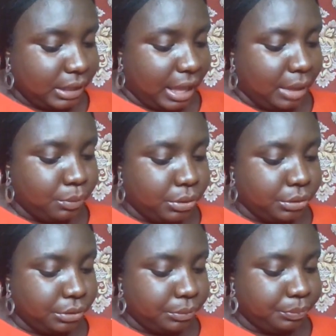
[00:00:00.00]
i want
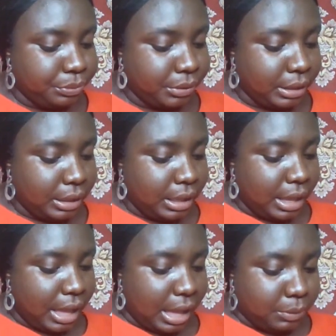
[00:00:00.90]
to
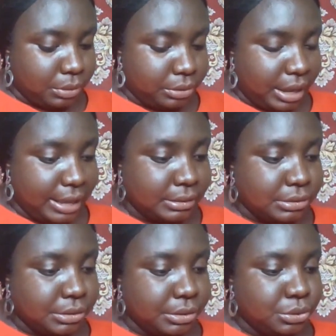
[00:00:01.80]
i want to
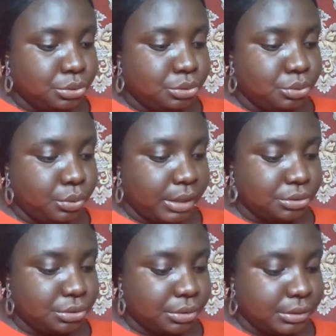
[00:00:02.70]
answer two
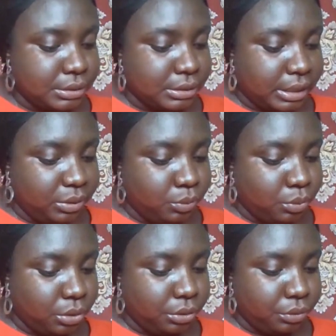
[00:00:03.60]
questions in
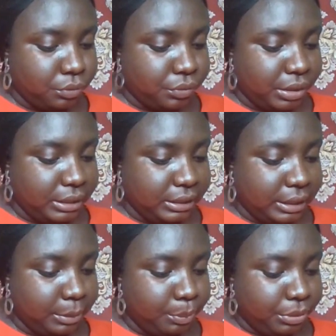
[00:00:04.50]
one
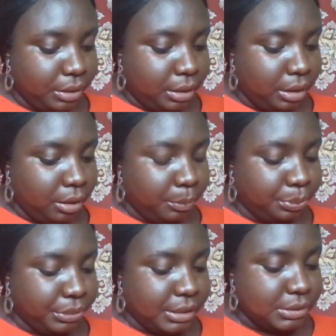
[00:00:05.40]
really
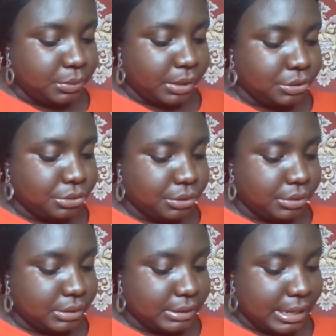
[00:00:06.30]
um, this
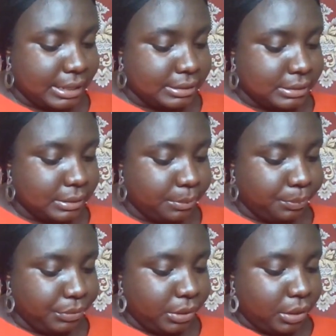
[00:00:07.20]
question says
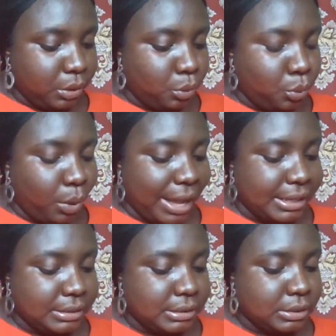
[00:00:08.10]
why
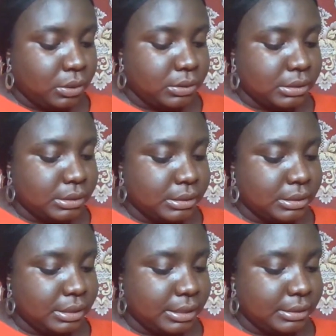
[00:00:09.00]
is
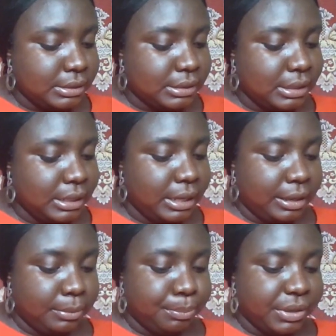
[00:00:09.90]
consistency
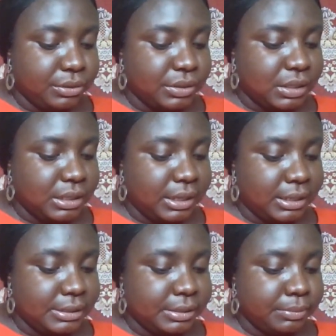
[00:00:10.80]
in building
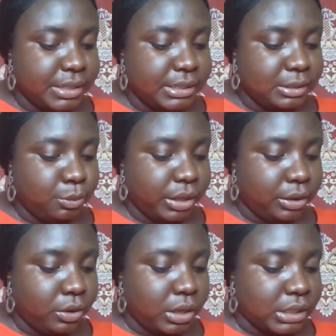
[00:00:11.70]
intimacy with
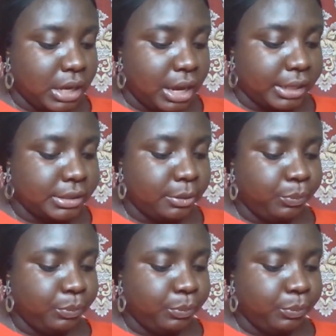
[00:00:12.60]
God hard,